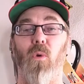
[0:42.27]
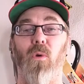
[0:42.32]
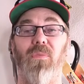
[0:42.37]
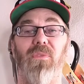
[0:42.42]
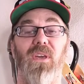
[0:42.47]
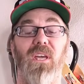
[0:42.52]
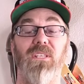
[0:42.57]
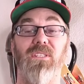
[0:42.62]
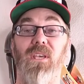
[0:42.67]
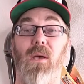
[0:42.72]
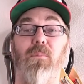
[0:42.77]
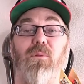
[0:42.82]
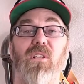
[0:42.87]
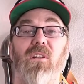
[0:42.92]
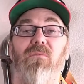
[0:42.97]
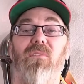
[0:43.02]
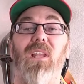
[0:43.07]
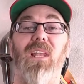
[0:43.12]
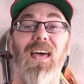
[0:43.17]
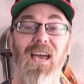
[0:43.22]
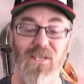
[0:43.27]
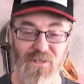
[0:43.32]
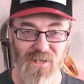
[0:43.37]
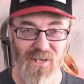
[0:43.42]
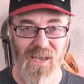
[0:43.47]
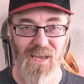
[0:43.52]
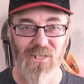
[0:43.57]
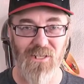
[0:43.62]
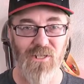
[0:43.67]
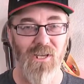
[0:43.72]
With the exception of the
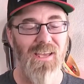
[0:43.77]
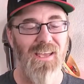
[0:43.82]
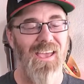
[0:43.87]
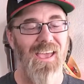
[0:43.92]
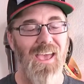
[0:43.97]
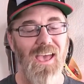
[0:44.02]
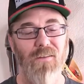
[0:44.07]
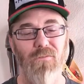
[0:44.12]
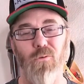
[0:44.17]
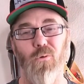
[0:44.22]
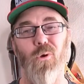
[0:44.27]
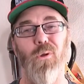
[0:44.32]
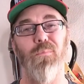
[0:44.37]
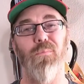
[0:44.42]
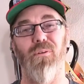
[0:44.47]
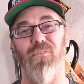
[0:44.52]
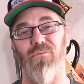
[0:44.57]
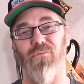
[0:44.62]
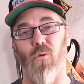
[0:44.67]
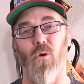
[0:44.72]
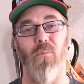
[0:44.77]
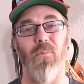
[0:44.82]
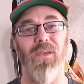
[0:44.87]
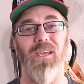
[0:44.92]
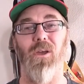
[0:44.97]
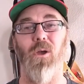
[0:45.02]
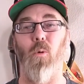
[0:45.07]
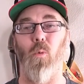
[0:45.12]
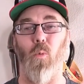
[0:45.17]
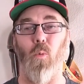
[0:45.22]
last act, everyone
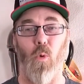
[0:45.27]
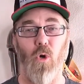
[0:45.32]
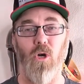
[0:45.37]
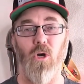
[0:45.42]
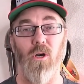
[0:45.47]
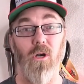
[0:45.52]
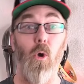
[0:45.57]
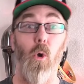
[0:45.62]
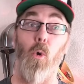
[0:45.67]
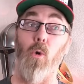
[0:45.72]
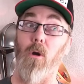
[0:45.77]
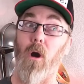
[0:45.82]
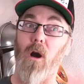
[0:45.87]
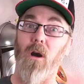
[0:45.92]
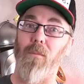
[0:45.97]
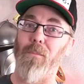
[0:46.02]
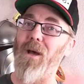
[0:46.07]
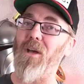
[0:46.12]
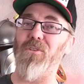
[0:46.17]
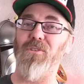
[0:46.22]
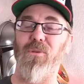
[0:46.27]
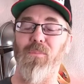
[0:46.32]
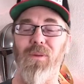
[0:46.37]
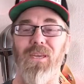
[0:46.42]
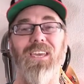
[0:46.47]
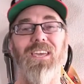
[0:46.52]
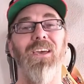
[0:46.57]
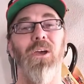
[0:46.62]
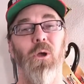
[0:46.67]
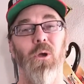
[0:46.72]
performing were or are about to
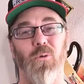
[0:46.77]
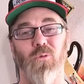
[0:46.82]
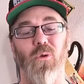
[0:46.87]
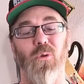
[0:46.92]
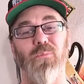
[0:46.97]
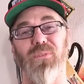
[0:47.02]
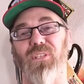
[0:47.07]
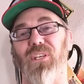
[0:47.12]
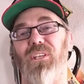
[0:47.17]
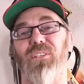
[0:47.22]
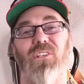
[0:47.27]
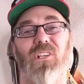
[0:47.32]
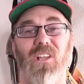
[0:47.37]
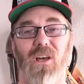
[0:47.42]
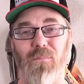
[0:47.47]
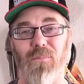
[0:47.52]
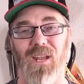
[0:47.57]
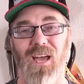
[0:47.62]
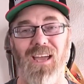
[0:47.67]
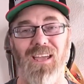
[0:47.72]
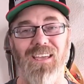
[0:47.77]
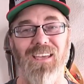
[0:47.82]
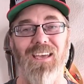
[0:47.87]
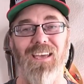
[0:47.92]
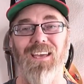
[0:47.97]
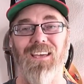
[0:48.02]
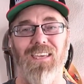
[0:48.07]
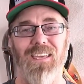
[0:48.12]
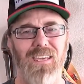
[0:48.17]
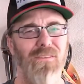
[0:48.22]
be Room 6 alumni,
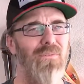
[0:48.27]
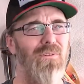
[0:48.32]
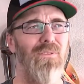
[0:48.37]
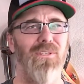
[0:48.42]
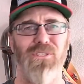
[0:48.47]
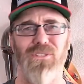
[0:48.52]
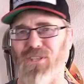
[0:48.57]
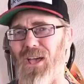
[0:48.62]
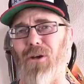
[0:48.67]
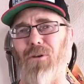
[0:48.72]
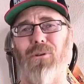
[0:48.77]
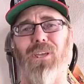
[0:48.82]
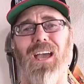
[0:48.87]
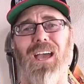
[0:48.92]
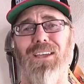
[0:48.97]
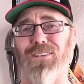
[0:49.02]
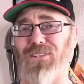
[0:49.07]
even the sound